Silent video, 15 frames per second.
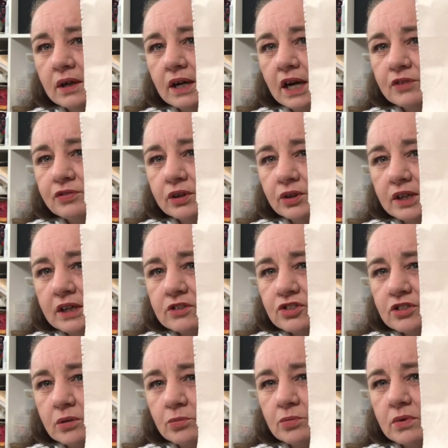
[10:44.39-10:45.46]
I filled in
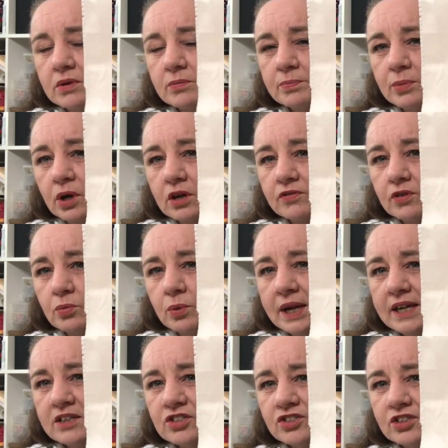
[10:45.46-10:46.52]
some part of the
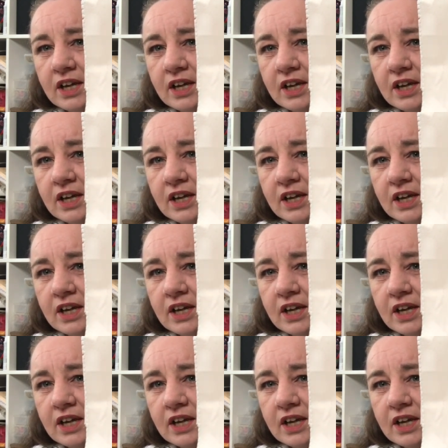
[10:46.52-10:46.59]
wings,